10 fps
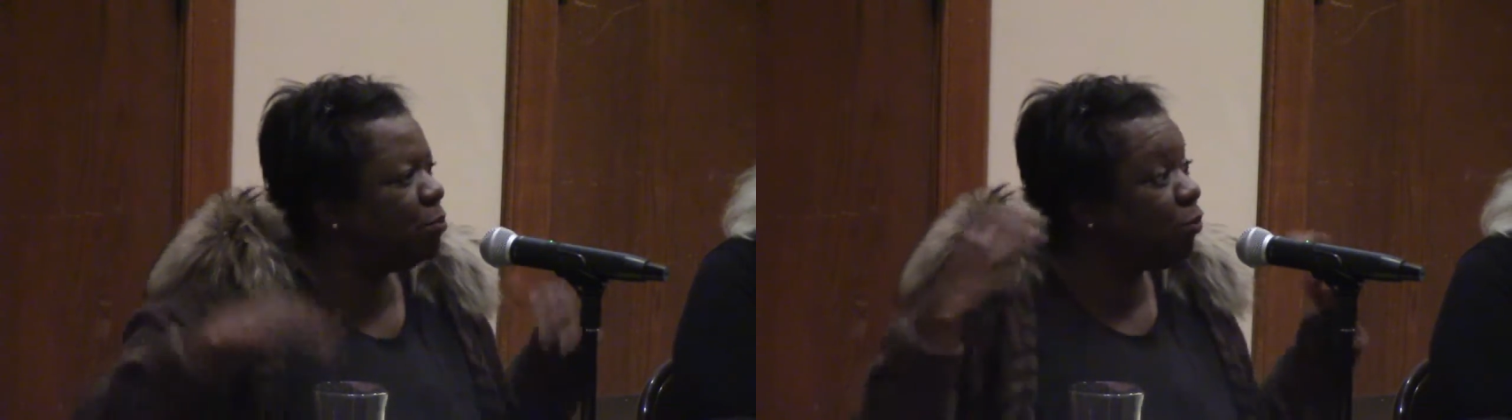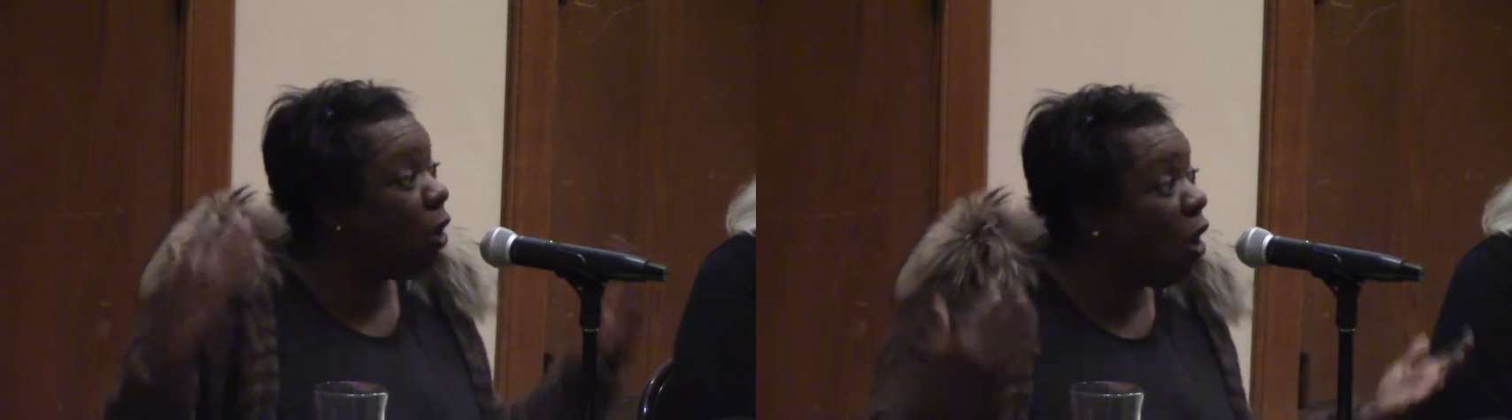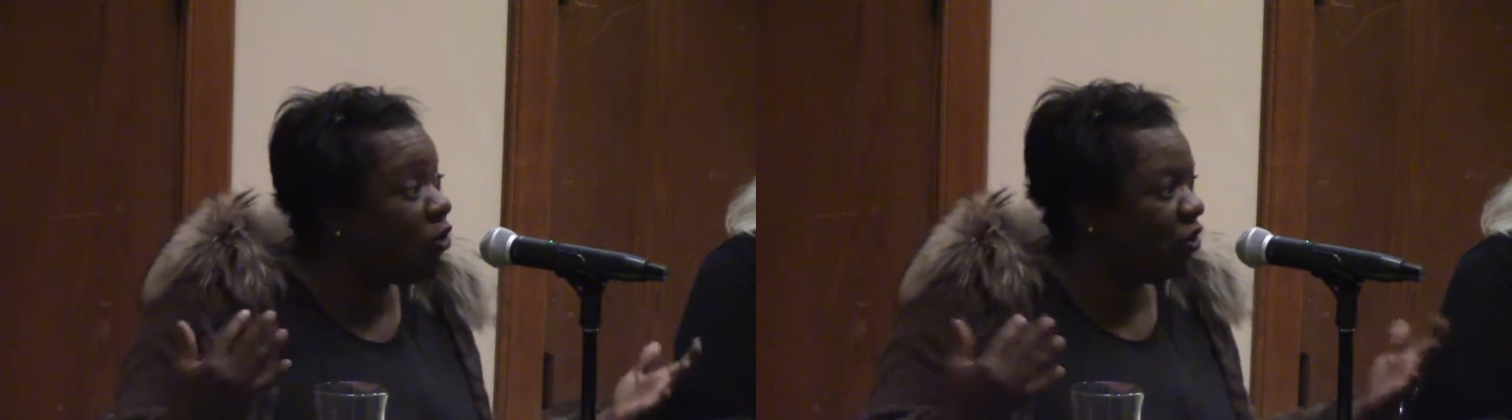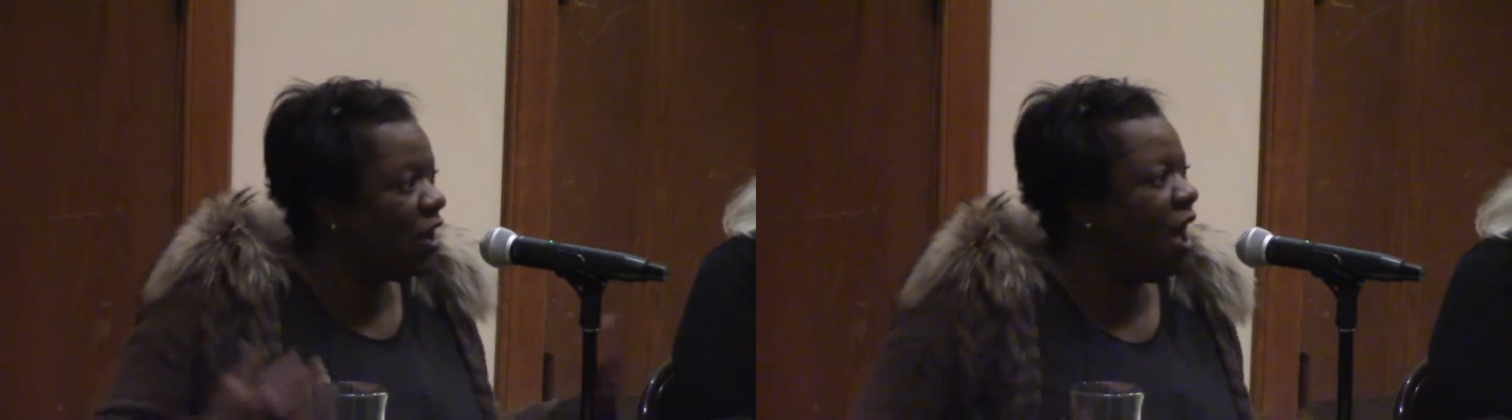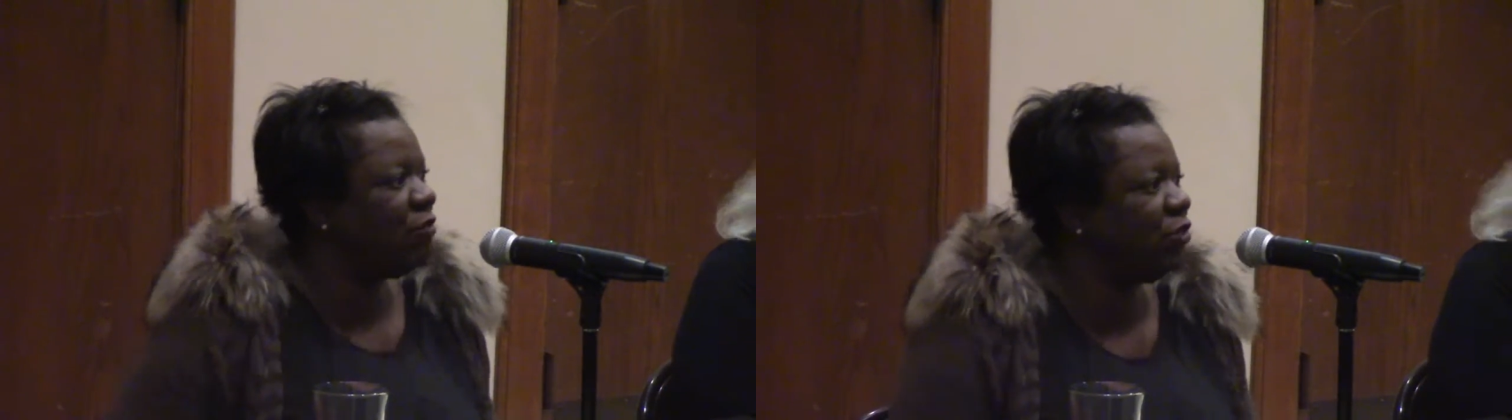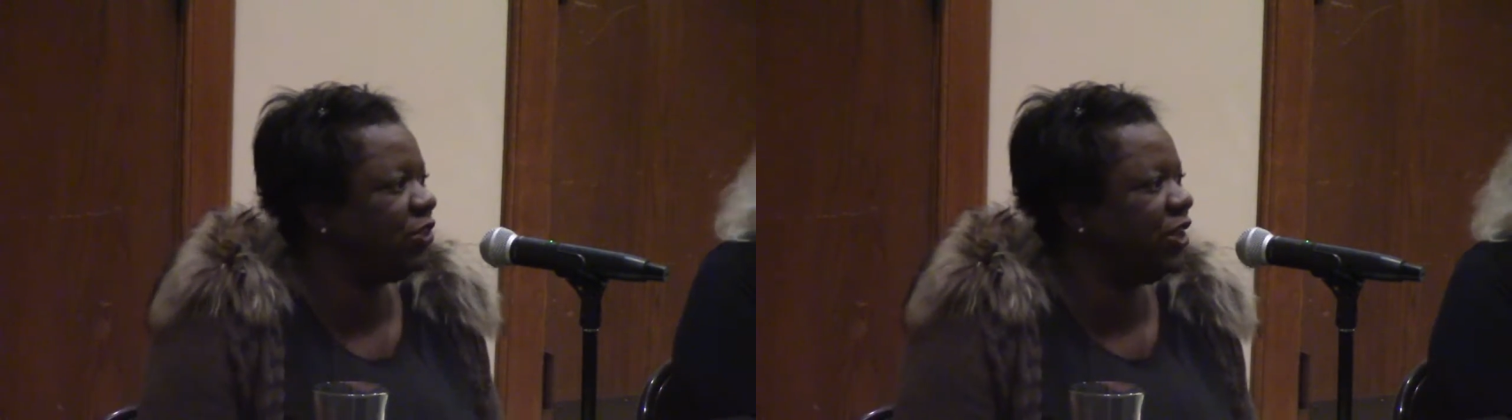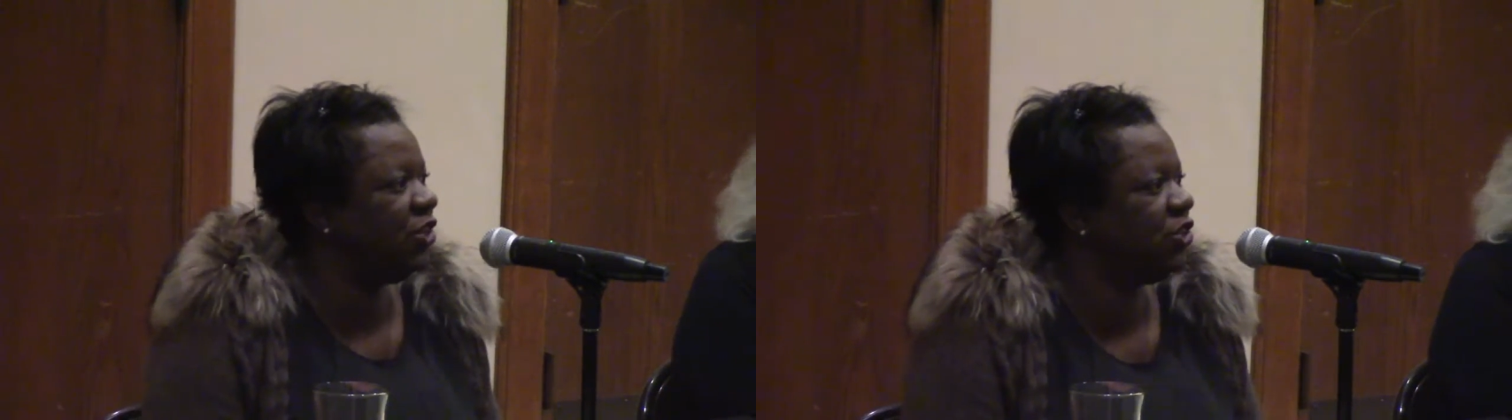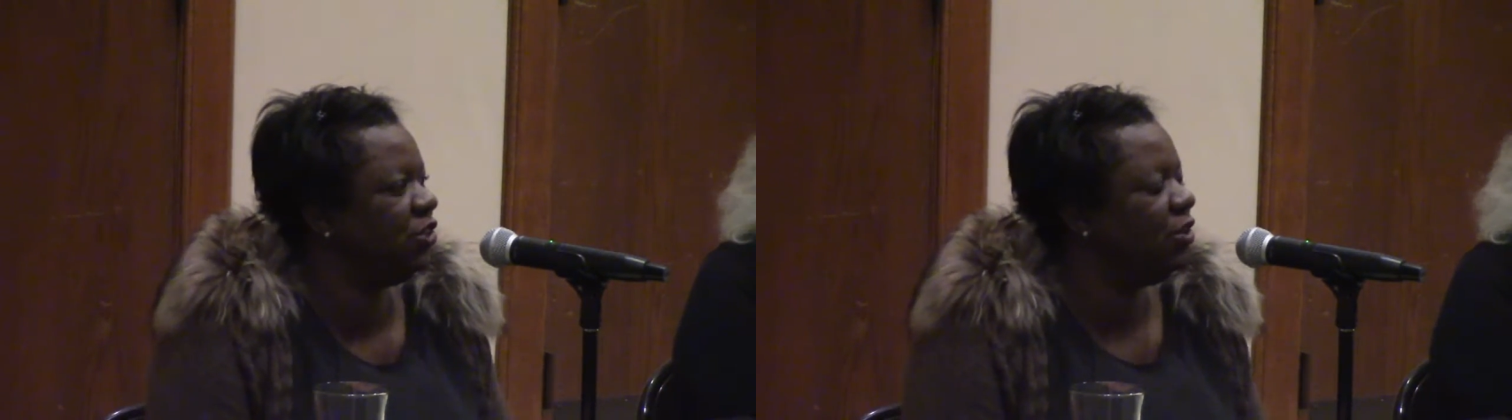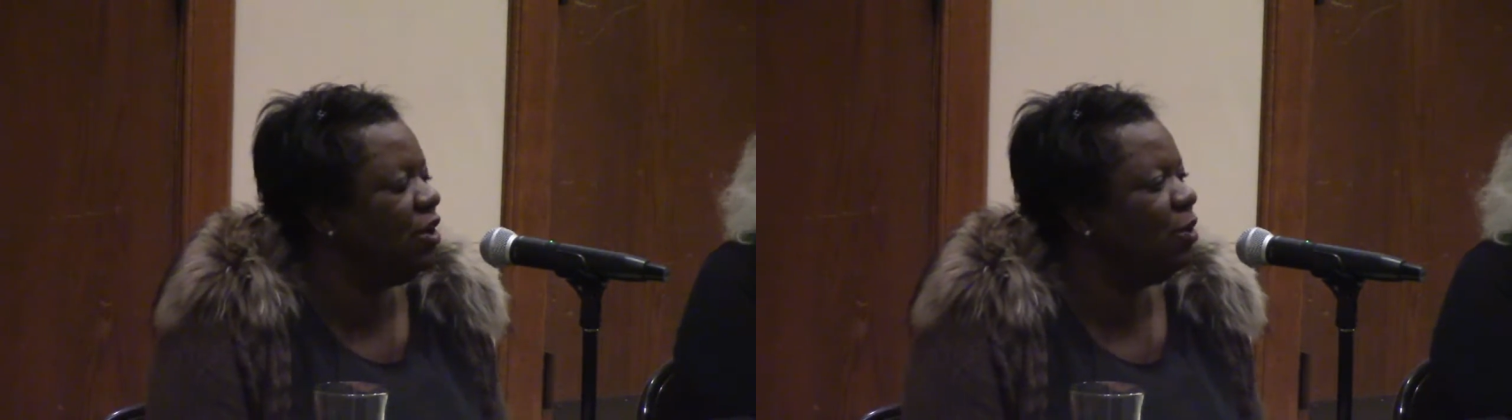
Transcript: a broader conversation